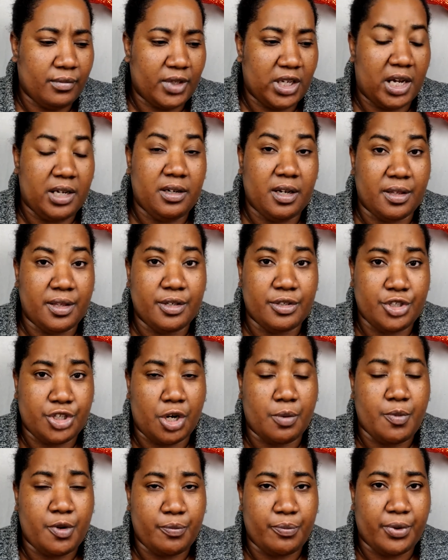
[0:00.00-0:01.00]
another
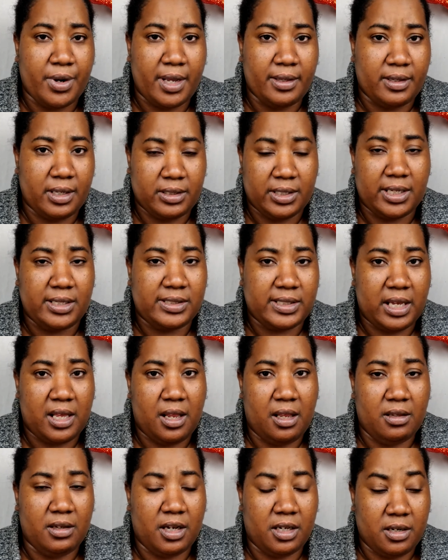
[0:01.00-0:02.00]
German brand that they
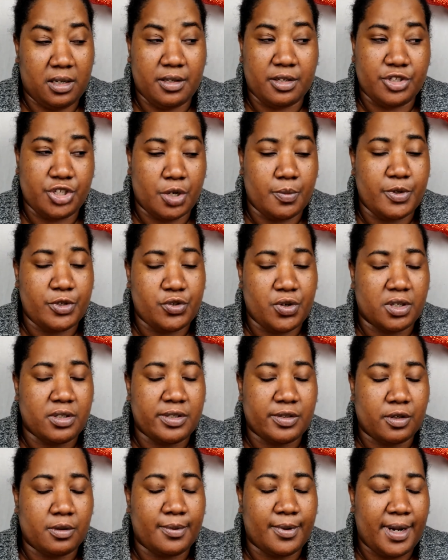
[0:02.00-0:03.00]
sell, another German
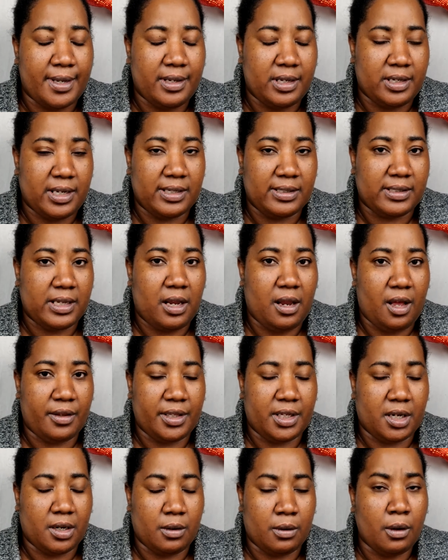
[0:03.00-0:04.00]
drugstore brand that they sell on
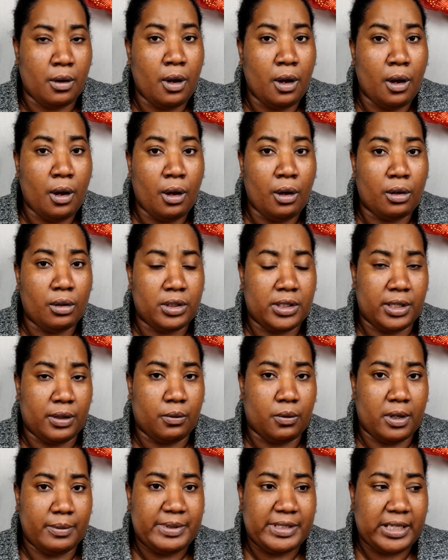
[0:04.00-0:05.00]
their
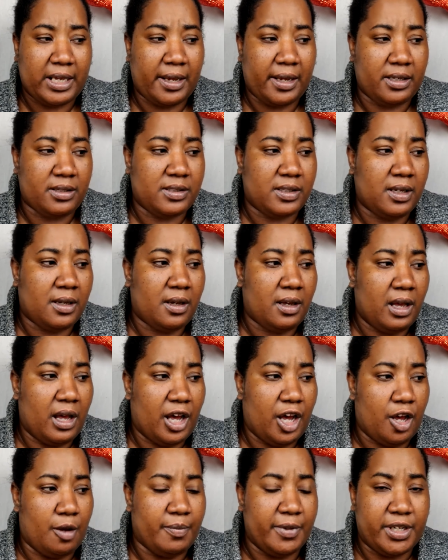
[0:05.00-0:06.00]
website.
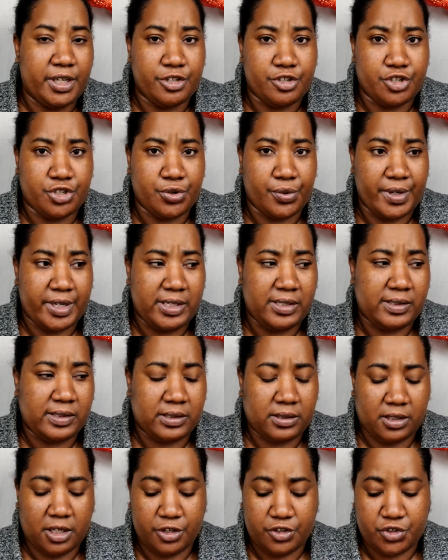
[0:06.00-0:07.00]

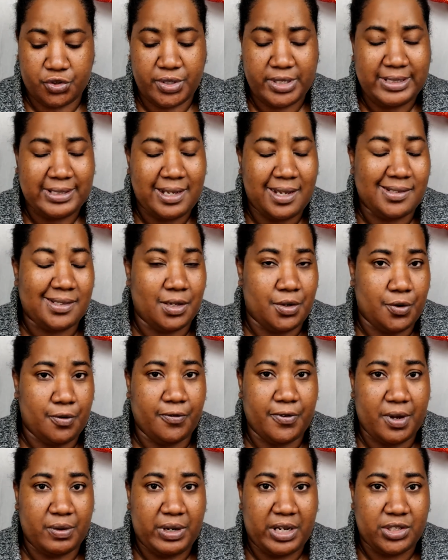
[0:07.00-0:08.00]
Catrice has a new
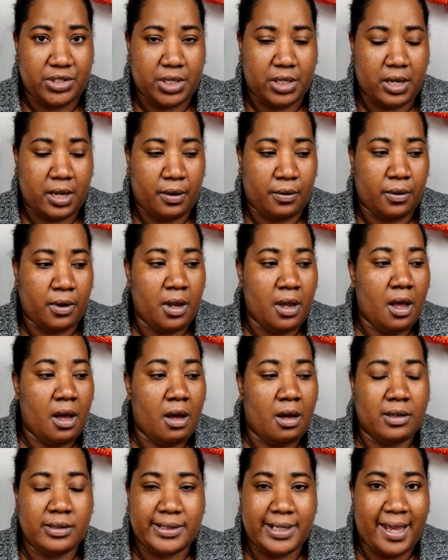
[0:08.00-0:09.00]
foundation out.
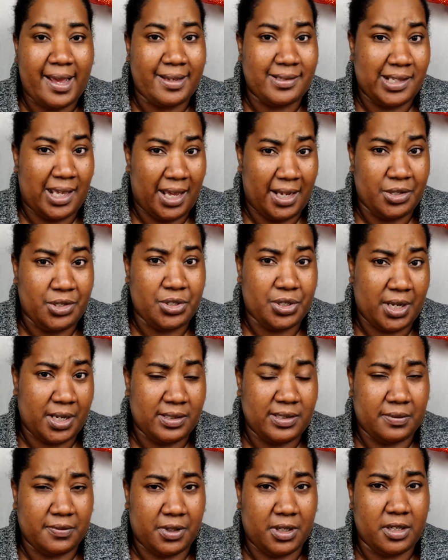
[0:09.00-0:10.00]
Ulta has 8
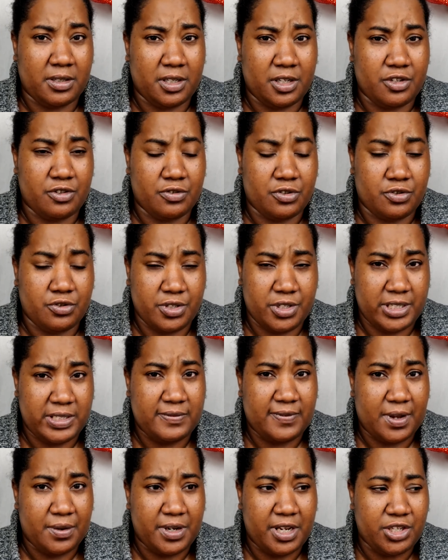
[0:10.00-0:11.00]
shades of the Catrice
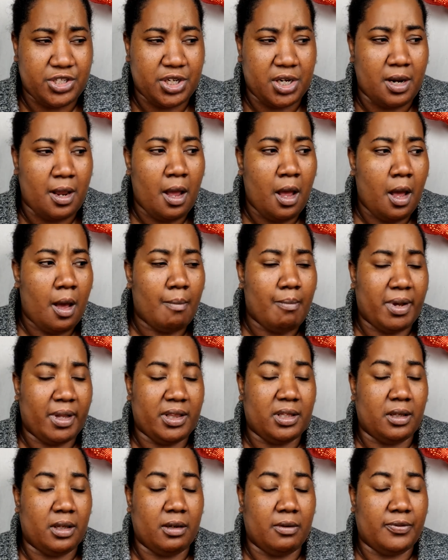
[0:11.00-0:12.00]
foundation, but
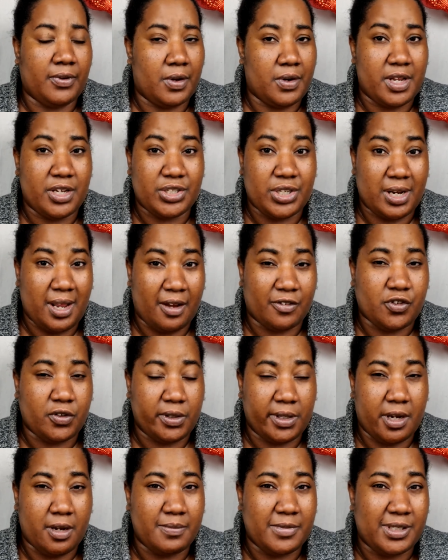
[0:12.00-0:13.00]
the foundation
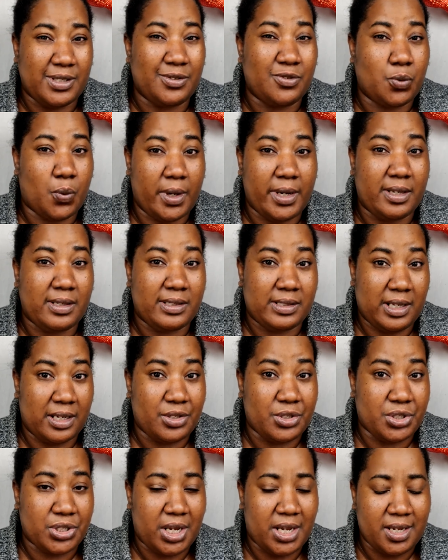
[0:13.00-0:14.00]
actually comes in
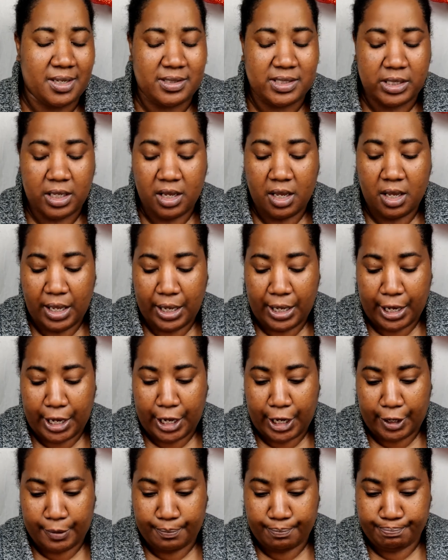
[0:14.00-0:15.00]
26 shades.
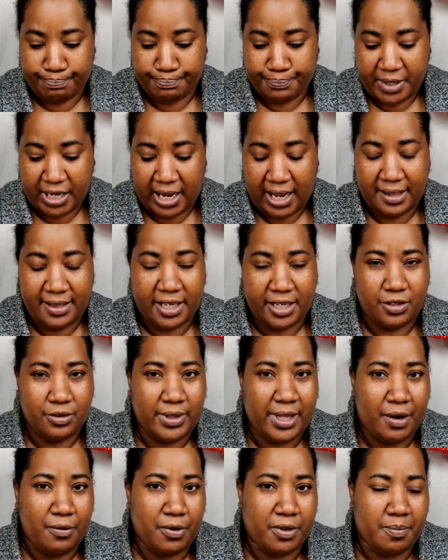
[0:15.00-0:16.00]
And they do
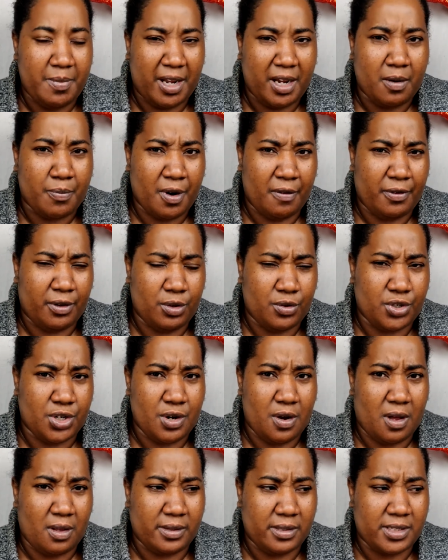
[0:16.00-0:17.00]
that with Makeup Revolution
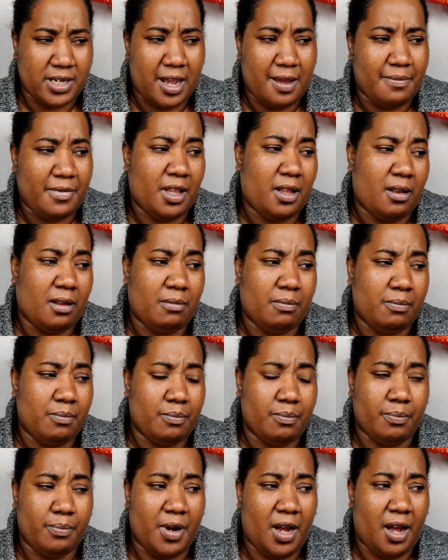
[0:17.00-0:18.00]
all the time. They'll
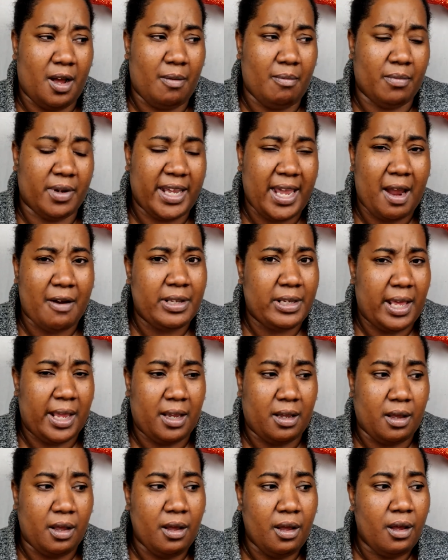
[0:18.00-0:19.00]
carry
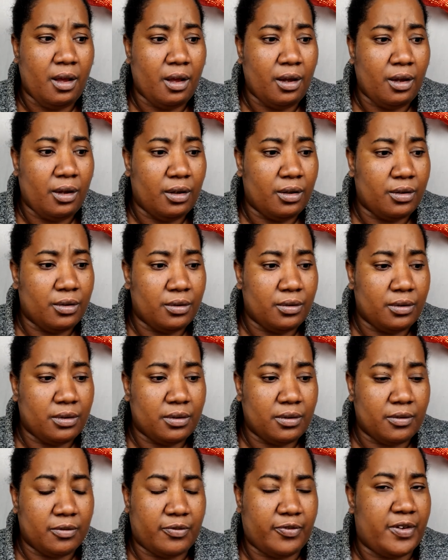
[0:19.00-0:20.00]
like
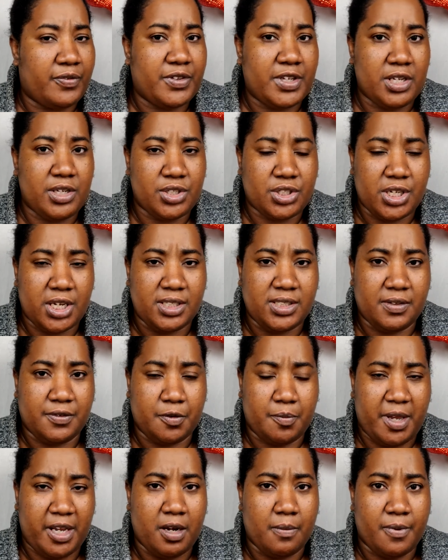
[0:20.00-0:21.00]
15 shades of
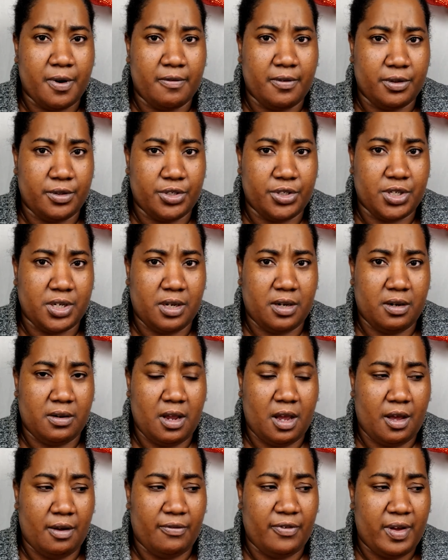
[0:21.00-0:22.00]
a Makeup Revolution
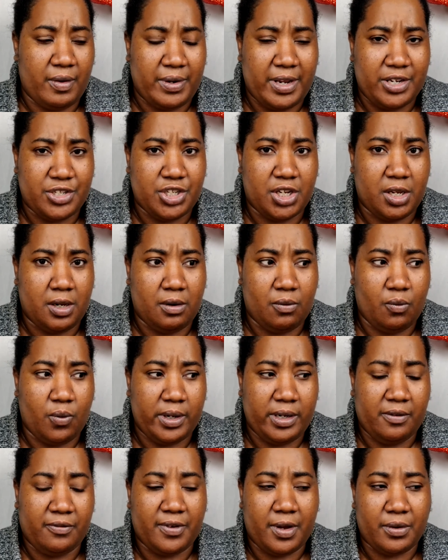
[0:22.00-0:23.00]
foundation
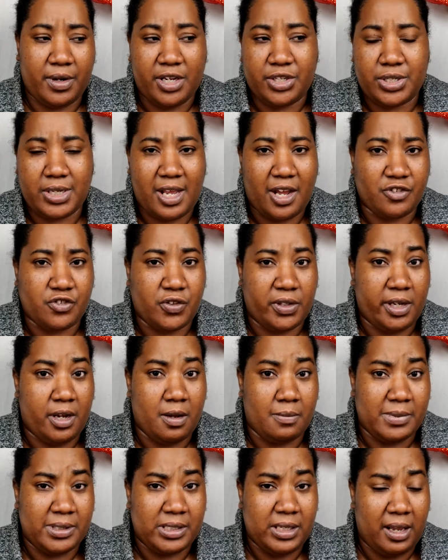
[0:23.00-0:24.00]
when the foundation actually
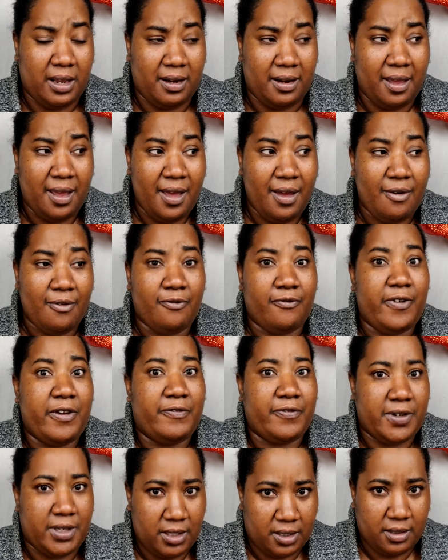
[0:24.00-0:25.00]
comes in
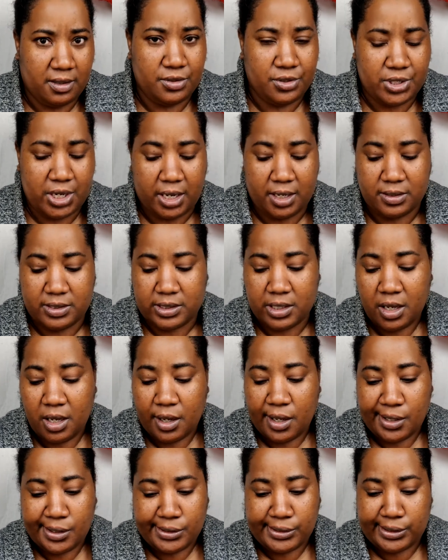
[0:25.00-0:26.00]
50 shades.
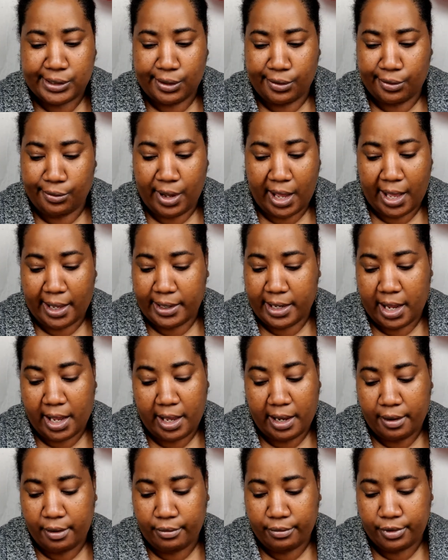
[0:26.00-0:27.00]
So
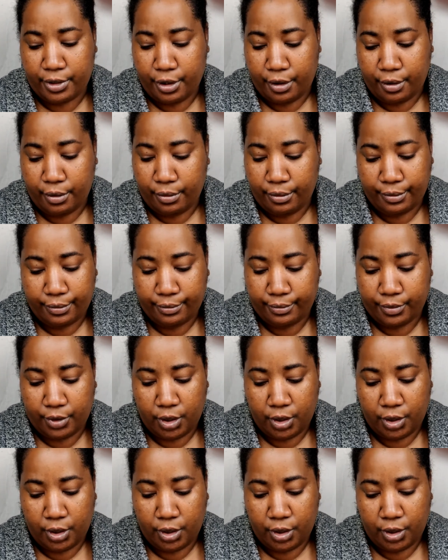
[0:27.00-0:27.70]
I don't know